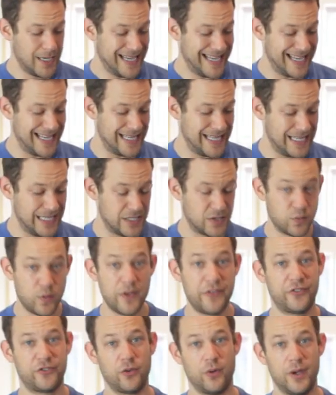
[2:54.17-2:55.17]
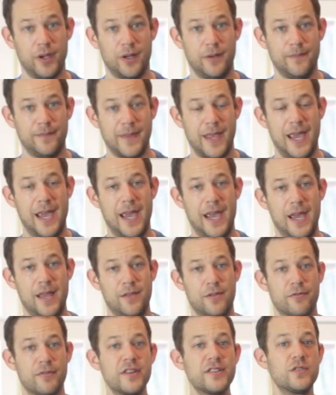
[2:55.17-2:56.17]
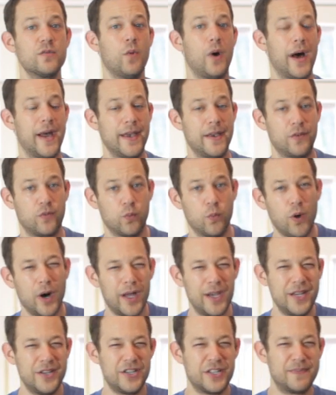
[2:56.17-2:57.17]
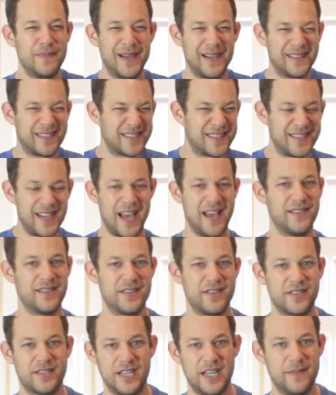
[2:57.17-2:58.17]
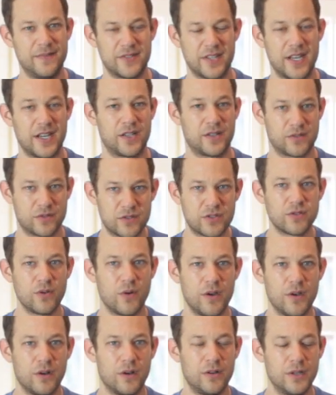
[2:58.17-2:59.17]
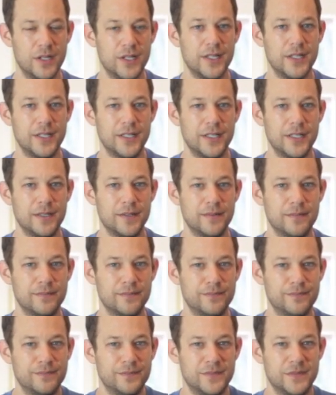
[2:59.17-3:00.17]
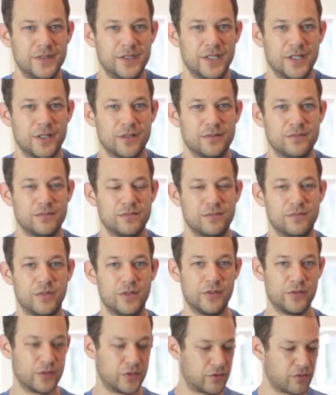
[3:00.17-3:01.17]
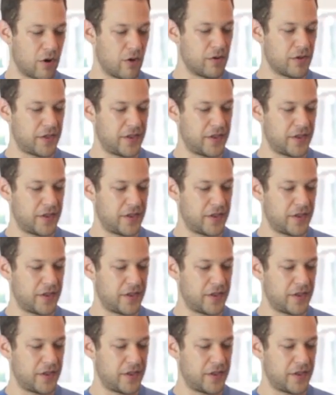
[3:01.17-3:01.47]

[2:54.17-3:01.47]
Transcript: is with soil. And the reason why is, one, it just makes sense. It just seems like soil, you're growing